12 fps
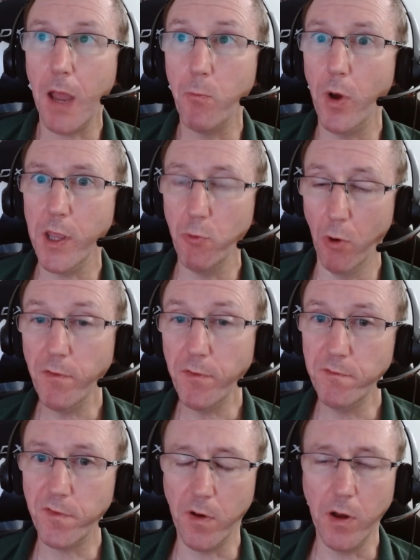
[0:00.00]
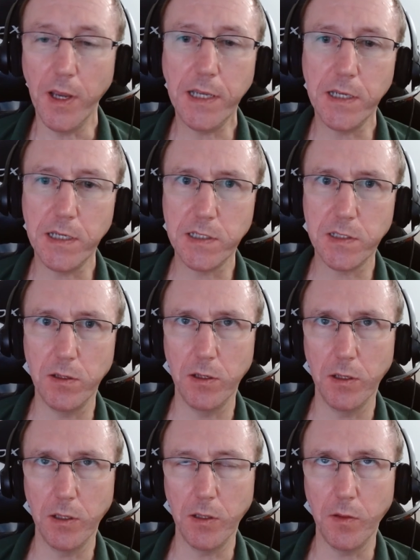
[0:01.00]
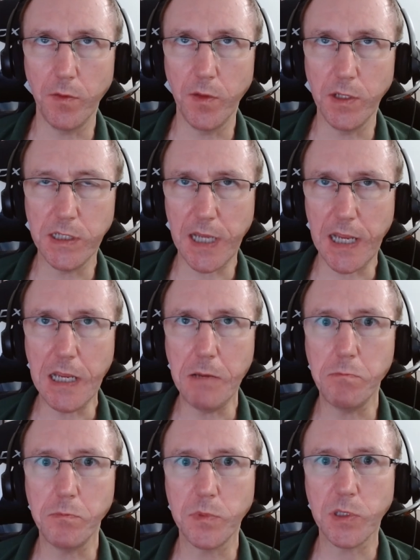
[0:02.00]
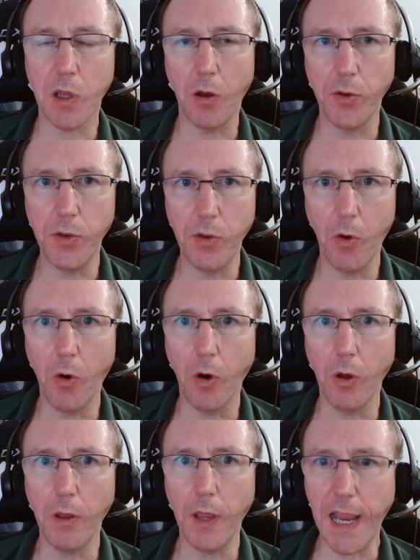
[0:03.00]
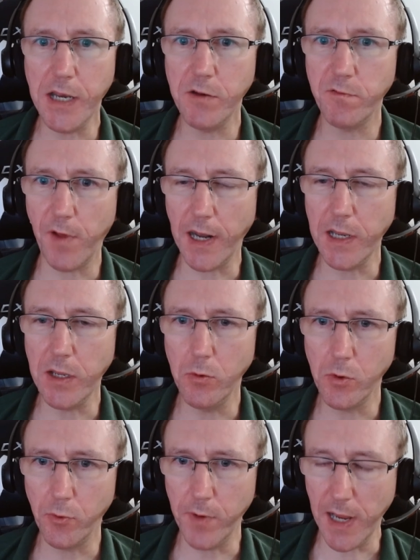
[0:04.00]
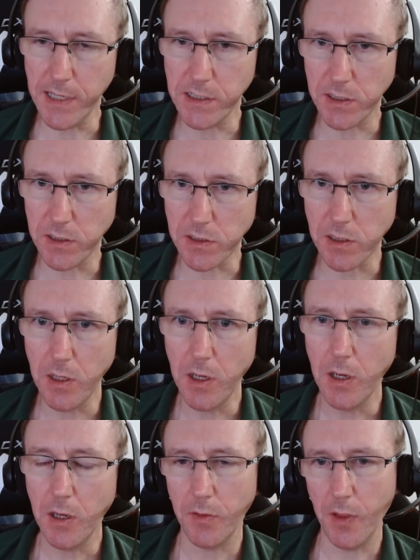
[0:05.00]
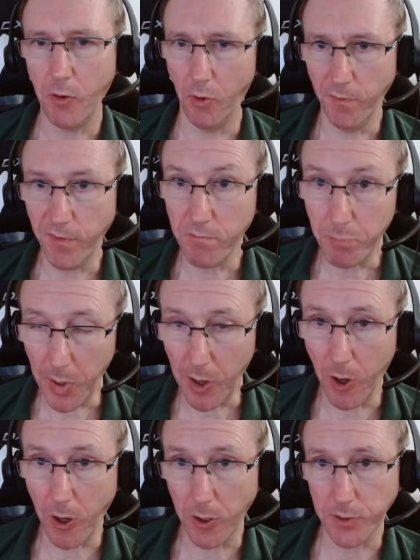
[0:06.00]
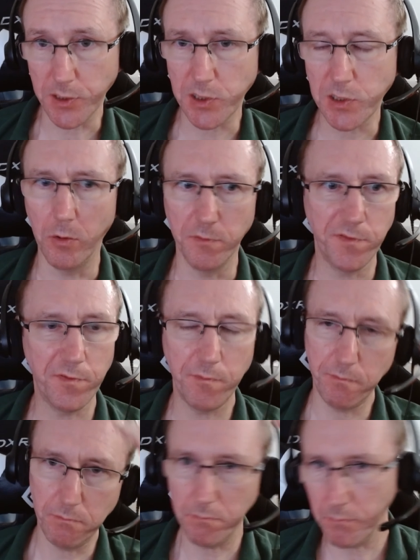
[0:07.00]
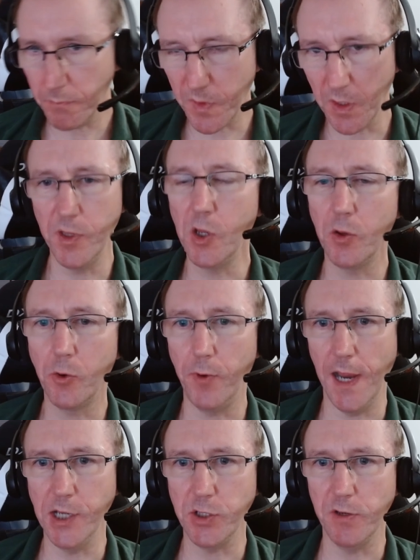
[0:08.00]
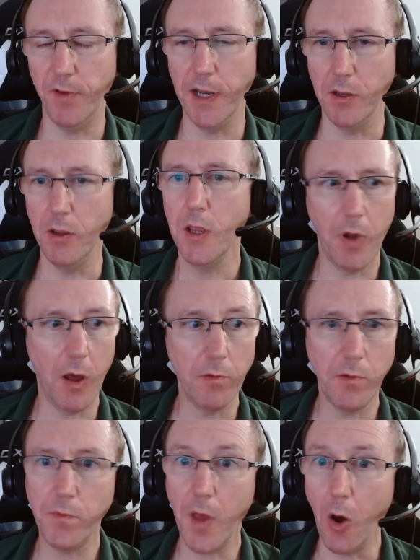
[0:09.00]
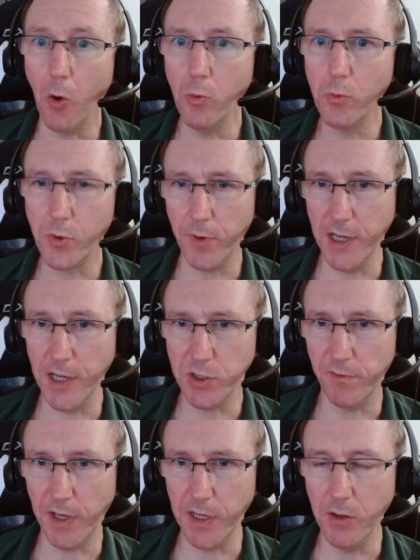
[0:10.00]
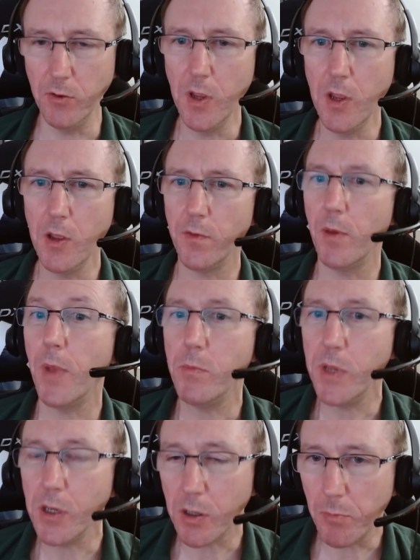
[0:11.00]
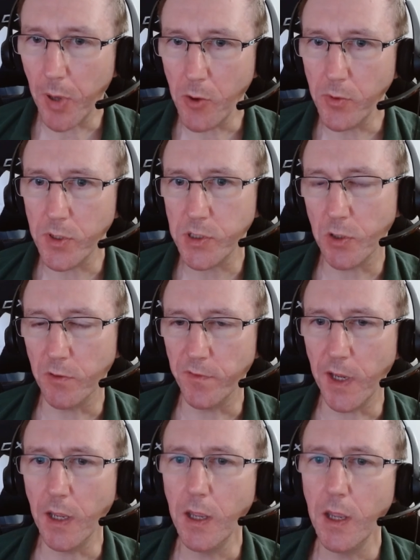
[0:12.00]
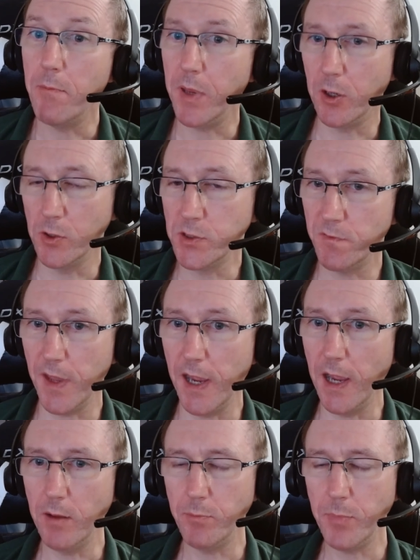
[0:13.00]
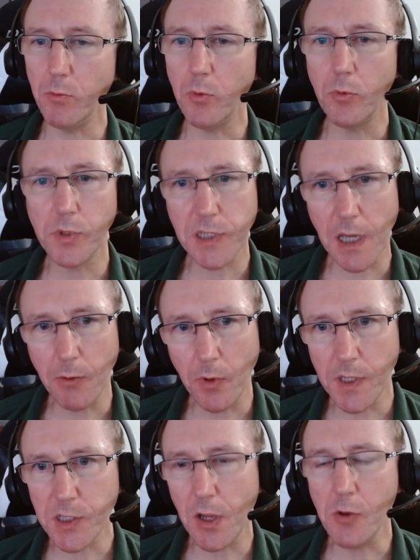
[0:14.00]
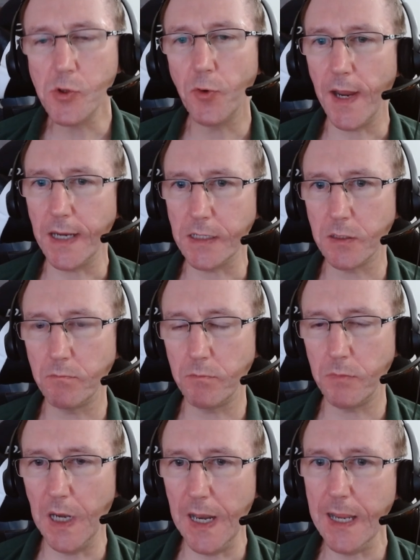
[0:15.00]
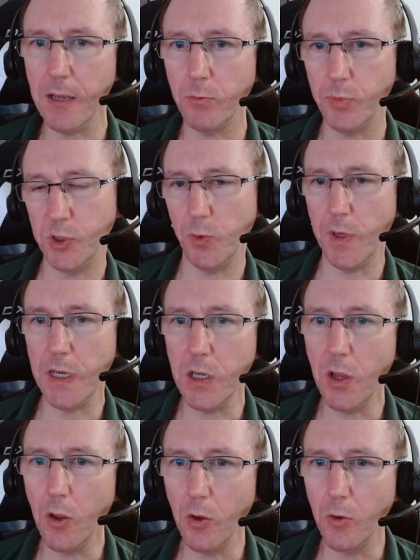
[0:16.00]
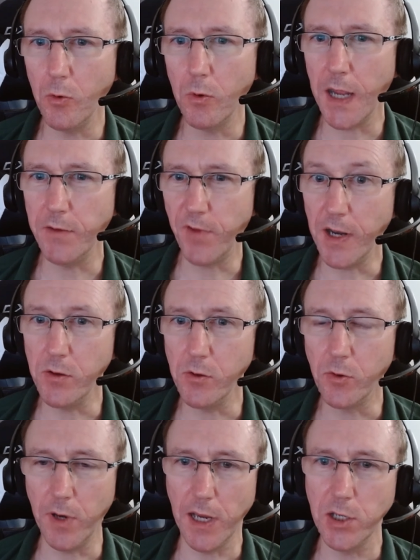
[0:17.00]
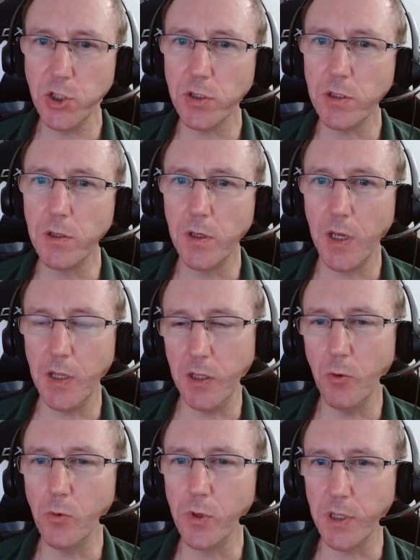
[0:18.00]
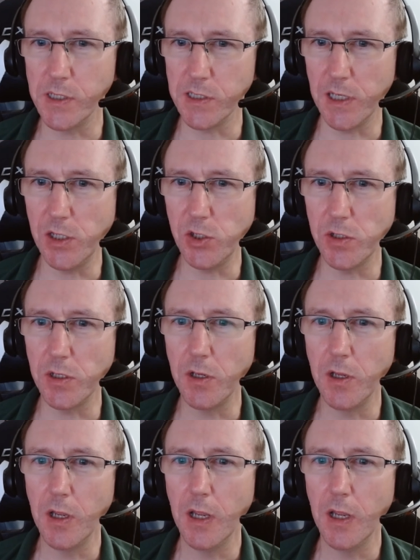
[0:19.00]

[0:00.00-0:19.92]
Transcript: And what you often find is that the teams are not end value creators. They're often parts of the good creation of value. Rather than the whole creation of value, there may be a component of it. And because of that, people will say, well, there's no direct link between you and value creation in the organization.